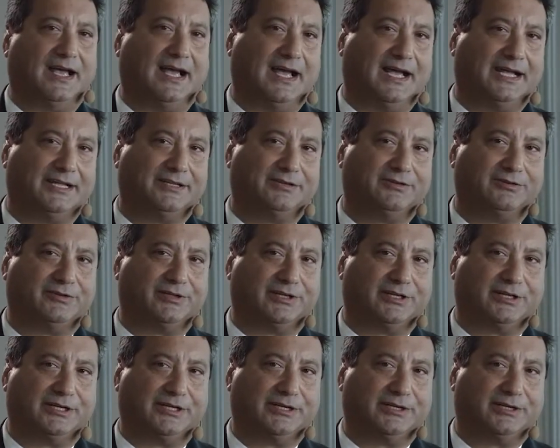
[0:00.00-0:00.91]
and
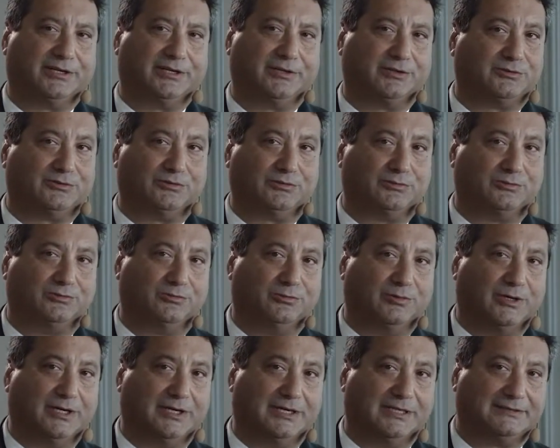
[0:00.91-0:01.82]

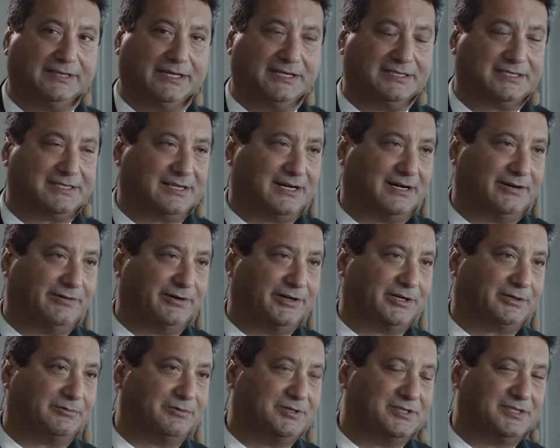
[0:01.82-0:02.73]
to taste
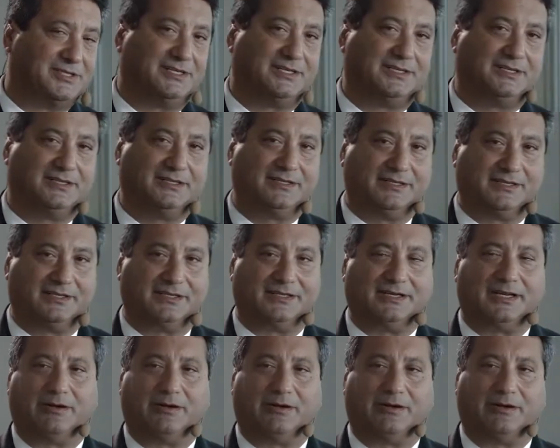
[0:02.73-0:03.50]
our cuisine in